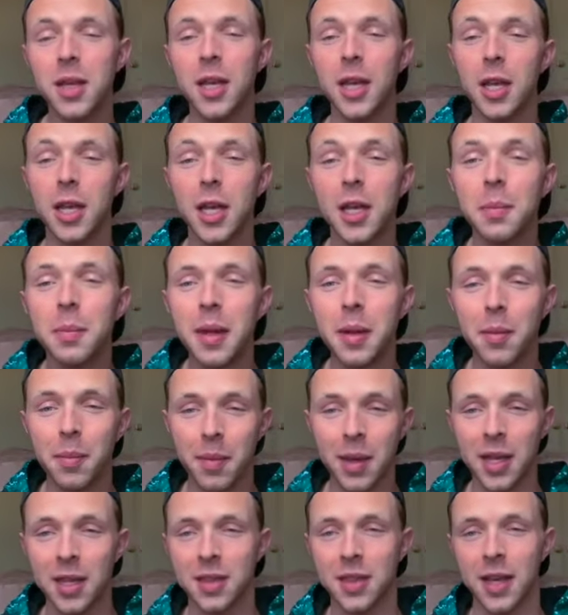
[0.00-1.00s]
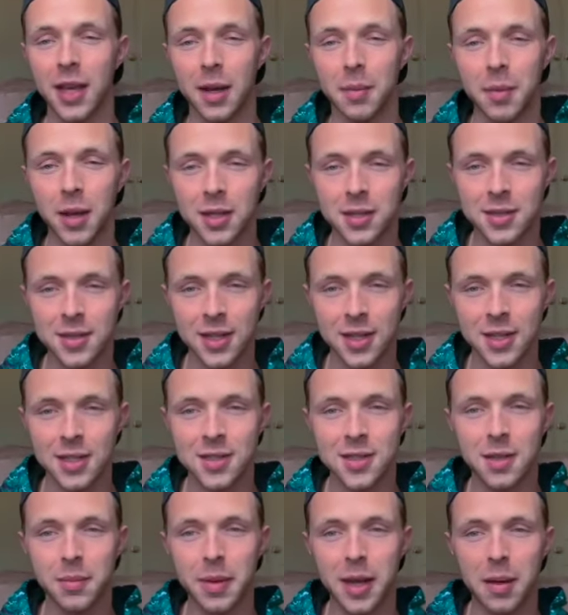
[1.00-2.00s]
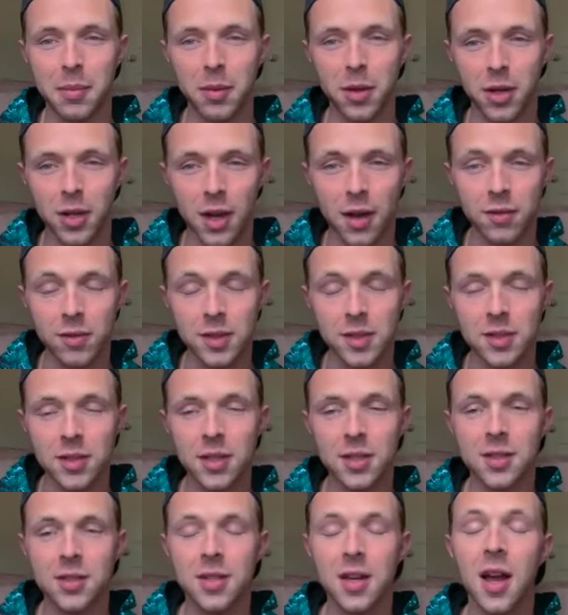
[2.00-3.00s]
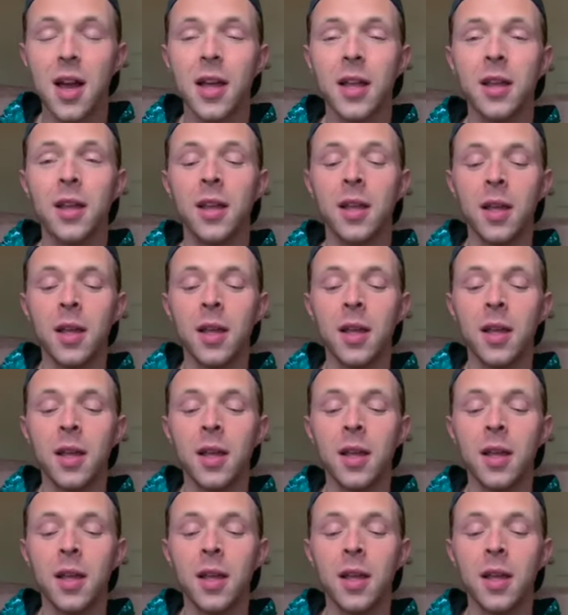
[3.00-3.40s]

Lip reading: It could be me thing. I'm not saying this is a bad book, obviously it's not,